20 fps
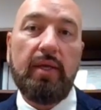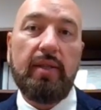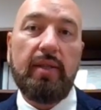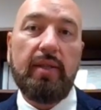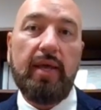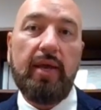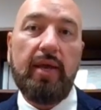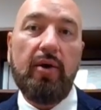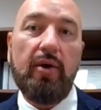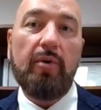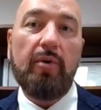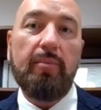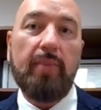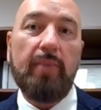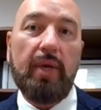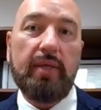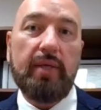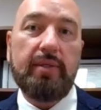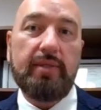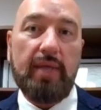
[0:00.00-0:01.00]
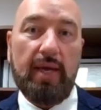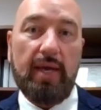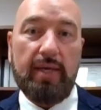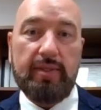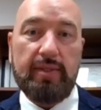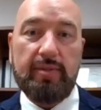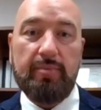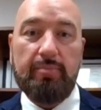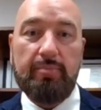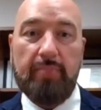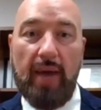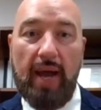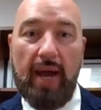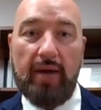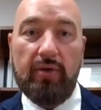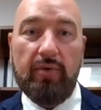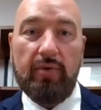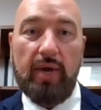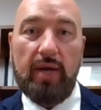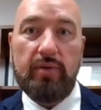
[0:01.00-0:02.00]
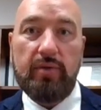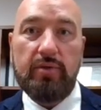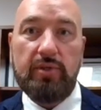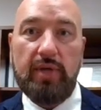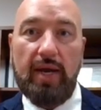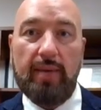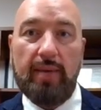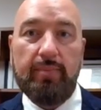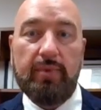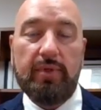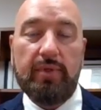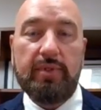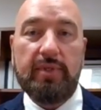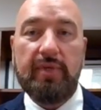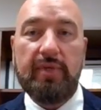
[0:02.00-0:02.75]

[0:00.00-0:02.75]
They meant as background chapters.